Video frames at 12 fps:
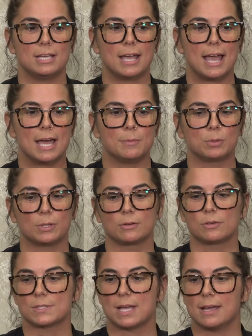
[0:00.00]
and
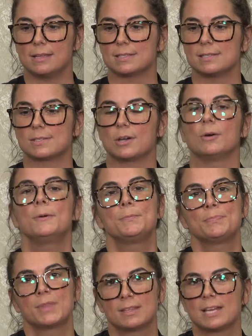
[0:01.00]
political science, and so
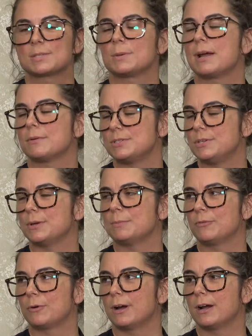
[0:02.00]
that's what I was doing
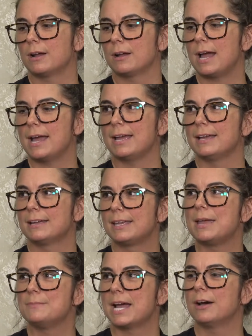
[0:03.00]
before I
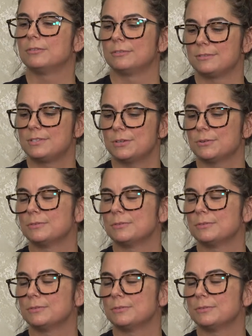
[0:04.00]
came down to